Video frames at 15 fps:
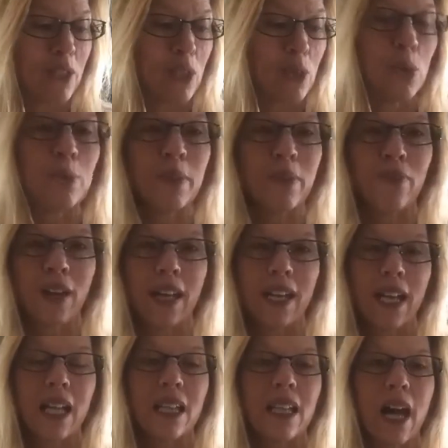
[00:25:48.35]
You will be
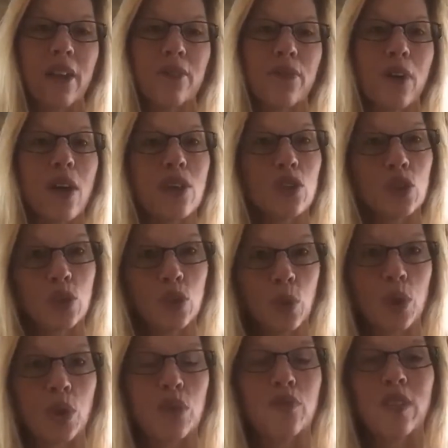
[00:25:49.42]
finding a lot of
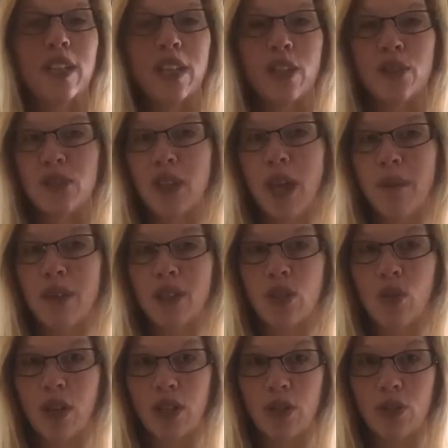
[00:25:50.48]
shorter videos coming
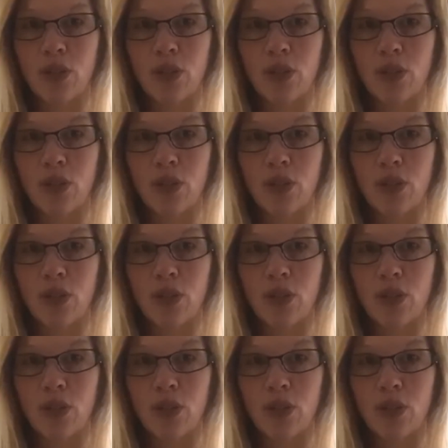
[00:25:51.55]
to our